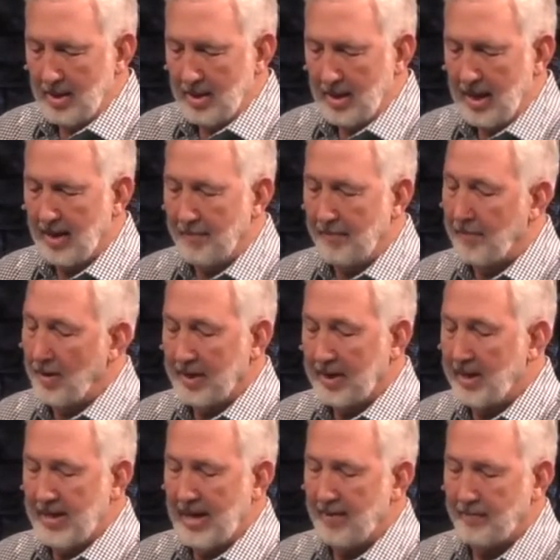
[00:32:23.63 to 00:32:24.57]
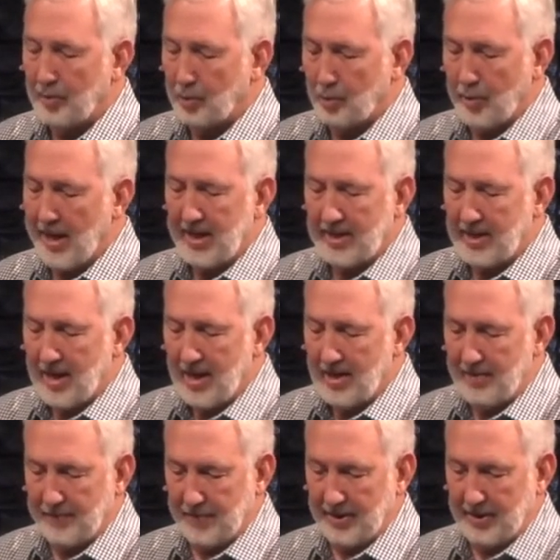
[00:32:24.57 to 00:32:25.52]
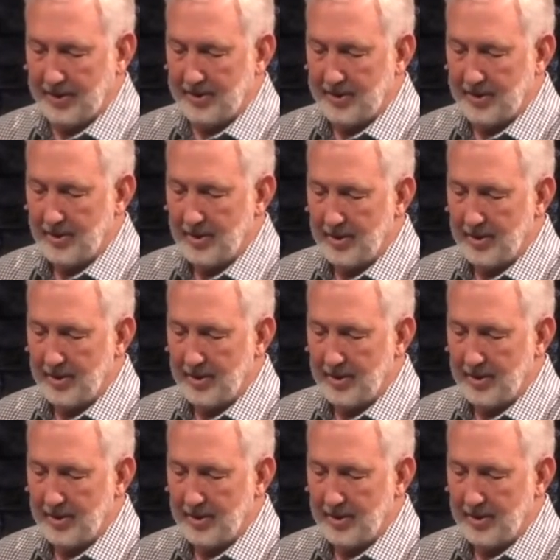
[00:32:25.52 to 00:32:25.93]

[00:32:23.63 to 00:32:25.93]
have, can have great confidence